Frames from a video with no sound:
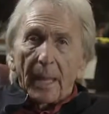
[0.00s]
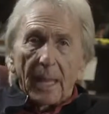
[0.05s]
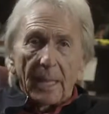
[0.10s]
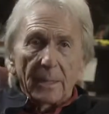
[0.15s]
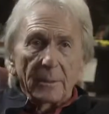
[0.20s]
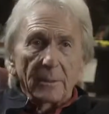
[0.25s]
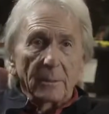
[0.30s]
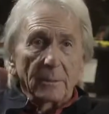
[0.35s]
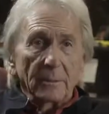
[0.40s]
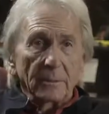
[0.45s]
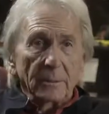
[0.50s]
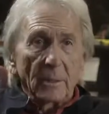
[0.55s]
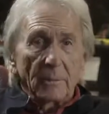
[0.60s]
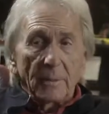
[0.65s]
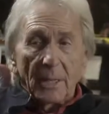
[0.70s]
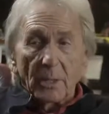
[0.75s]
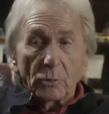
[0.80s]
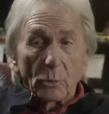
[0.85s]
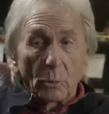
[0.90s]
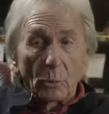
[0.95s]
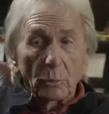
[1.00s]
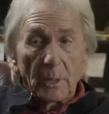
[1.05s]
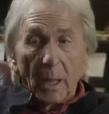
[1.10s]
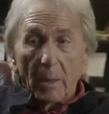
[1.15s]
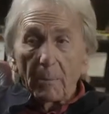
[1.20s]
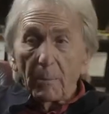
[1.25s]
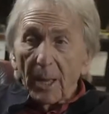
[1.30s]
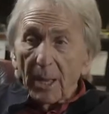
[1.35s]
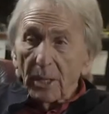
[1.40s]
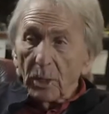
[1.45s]
And so that's all
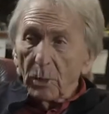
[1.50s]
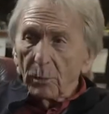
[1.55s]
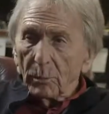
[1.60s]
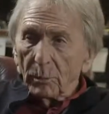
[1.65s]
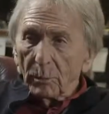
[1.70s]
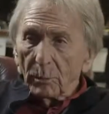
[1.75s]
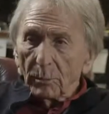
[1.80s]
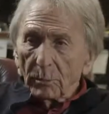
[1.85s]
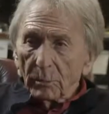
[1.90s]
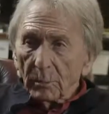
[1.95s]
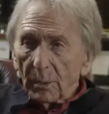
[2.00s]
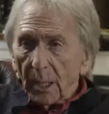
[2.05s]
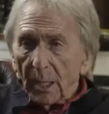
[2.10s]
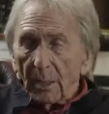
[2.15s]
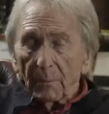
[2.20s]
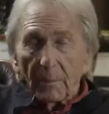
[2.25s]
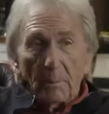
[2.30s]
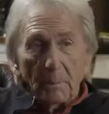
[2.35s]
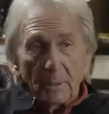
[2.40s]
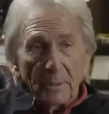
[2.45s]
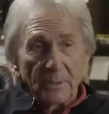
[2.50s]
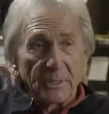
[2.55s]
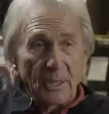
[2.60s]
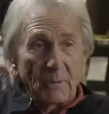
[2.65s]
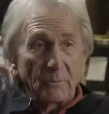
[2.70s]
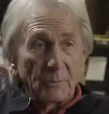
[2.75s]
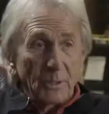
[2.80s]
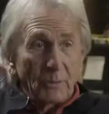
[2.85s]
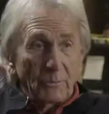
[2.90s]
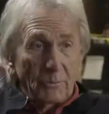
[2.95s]
done by you. And I remember in
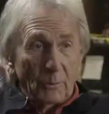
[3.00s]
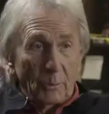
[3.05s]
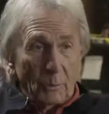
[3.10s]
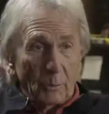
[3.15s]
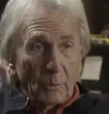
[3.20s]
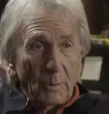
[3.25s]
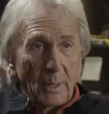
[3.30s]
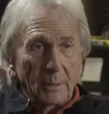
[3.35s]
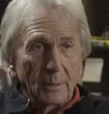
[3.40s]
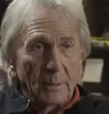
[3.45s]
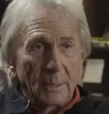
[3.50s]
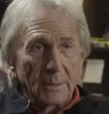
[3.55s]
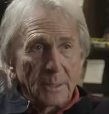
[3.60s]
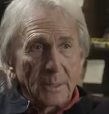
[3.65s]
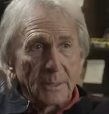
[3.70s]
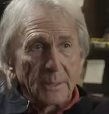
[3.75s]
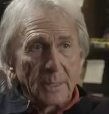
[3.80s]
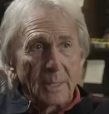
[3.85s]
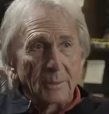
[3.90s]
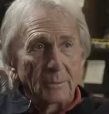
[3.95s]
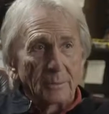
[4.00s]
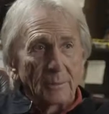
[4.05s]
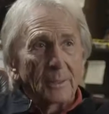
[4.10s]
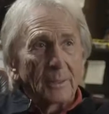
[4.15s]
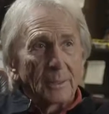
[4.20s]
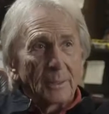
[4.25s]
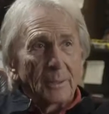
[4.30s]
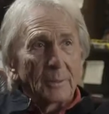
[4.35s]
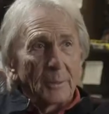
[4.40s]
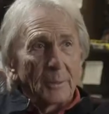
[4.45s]
74 when, as I said,
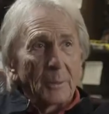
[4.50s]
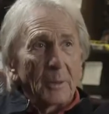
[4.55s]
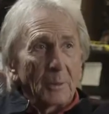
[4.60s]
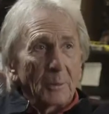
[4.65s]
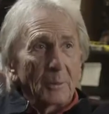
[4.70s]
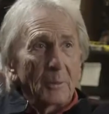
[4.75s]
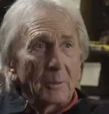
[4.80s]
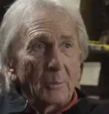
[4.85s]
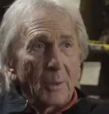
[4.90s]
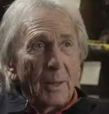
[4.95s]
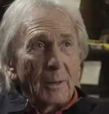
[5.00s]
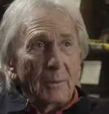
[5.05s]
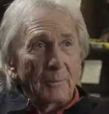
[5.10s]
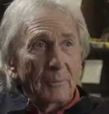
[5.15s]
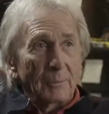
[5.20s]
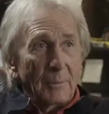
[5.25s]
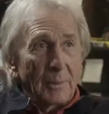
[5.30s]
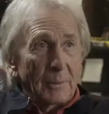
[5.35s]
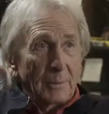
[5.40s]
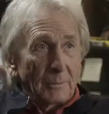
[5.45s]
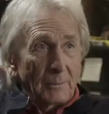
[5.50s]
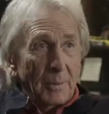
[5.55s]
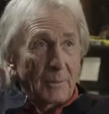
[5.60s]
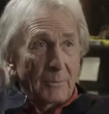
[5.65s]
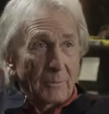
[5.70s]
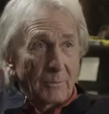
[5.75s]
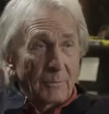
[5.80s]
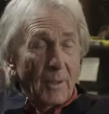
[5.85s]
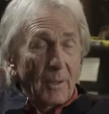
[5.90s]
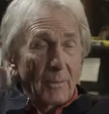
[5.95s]
you know, could well have, when,
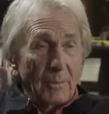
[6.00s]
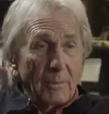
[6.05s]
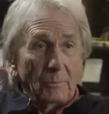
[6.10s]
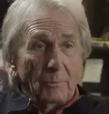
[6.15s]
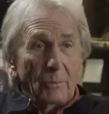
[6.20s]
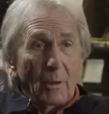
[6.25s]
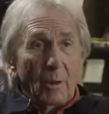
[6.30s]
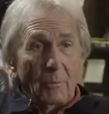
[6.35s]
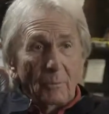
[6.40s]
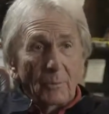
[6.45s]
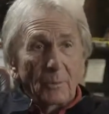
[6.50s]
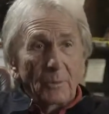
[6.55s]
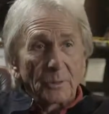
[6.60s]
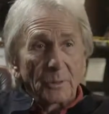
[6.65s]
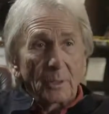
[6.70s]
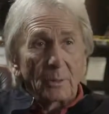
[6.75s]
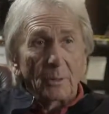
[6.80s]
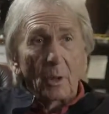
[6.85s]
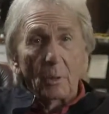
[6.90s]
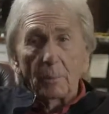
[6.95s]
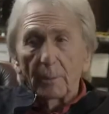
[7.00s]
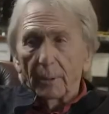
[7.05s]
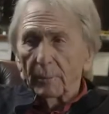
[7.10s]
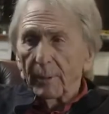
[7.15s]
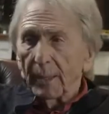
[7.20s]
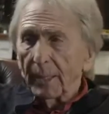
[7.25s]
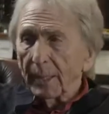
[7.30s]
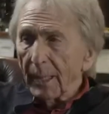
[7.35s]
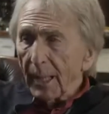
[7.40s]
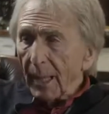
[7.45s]
when your father drove us at
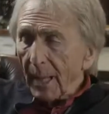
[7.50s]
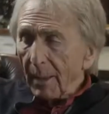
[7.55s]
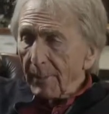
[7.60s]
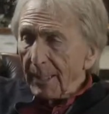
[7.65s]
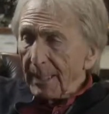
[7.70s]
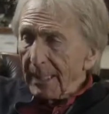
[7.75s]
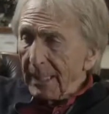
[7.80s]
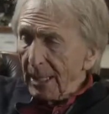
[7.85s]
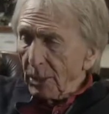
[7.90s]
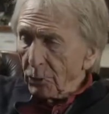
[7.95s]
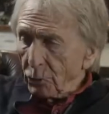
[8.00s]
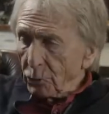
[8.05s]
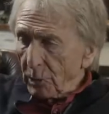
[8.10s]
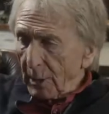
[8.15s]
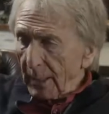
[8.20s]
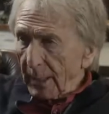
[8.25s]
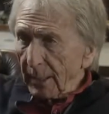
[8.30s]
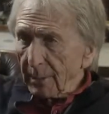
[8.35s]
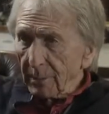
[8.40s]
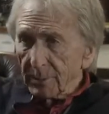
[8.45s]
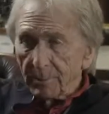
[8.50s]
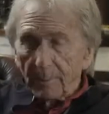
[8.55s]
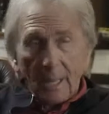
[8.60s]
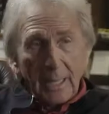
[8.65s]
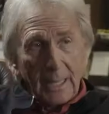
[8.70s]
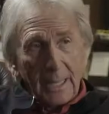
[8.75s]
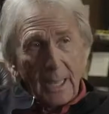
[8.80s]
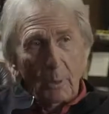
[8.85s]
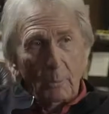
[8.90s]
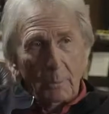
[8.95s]
Nürburgring, I mean, literally, because
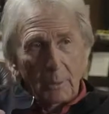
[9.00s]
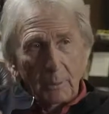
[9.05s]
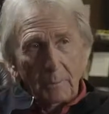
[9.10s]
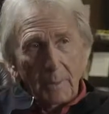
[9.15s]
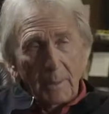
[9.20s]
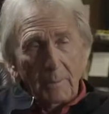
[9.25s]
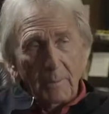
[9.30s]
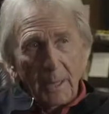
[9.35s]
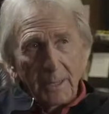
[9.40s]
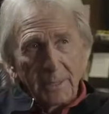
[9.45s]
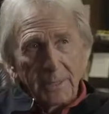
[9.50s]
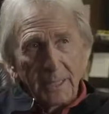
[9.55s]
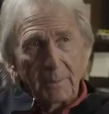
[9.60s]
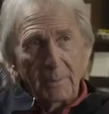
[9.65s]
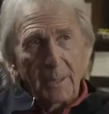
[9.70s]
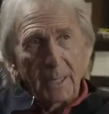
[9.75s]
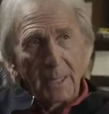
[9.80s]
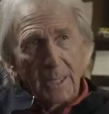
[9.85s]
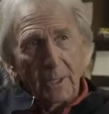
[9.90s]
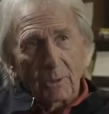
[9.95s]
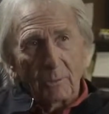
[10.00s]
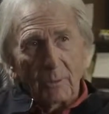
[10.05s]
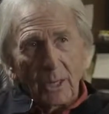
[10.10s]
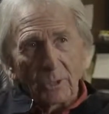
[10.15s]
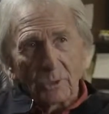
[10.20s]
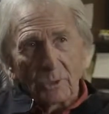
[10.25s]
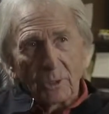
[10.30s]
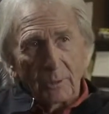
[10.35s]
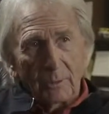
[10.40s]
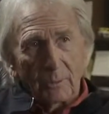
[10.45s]
Mike Hailwood had been my teammate and he
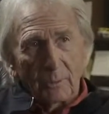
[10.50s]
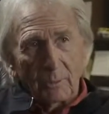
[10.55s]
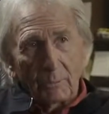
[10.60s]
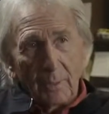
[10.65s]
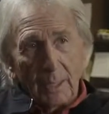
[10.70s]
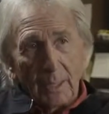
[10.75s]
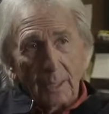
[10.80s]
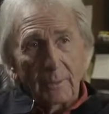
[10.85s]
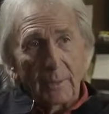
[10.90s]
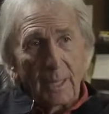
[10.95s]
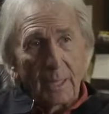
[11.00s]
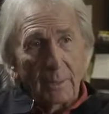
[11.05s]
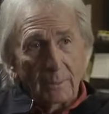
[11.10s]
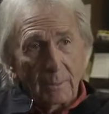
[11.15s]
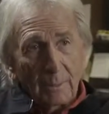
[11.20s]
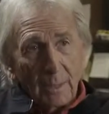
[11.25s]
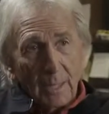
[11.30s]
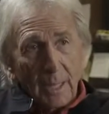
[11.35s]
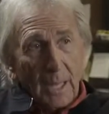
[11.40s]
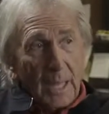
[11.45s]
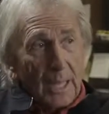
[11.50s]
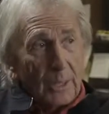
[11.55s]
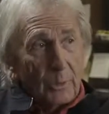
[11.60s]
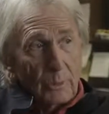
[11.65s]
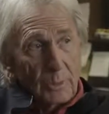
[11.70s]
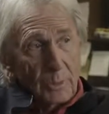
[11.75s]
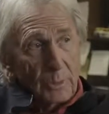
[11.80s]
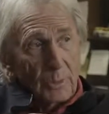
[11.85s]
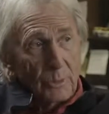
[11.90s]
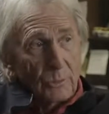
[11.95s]
crashed it at the ring and then I
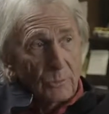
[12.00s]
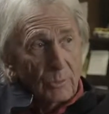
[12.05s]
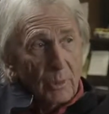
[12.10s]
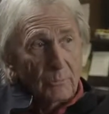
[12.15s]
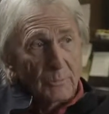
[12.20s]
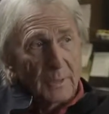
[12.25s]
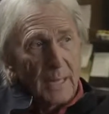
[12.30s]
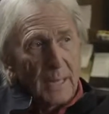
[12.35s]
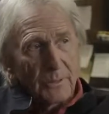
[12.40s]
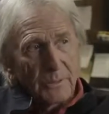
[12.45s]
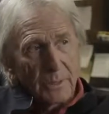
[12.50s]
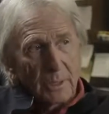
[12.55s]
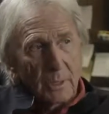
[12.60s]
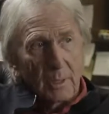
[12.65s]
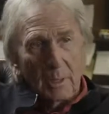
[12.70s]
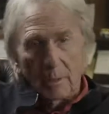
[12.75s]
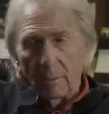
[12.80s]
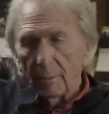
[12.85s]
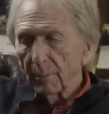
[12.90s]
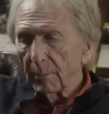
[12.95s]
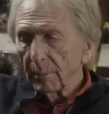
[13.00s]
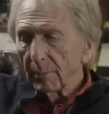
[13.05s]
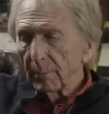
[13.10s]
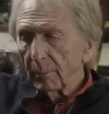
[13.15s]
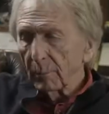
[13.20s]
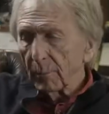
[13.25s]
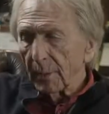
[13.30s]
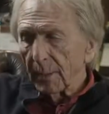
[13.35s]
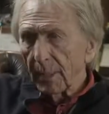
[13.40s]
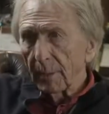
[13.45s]
got in and drove Dad's car
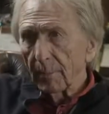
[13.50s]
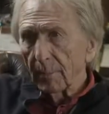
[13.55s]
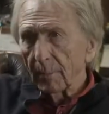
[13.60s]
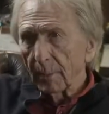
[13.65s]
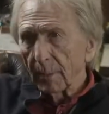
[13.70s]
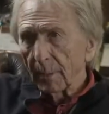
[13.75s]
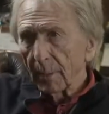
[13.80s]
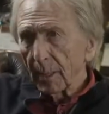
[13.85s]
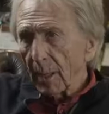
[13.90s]
with him.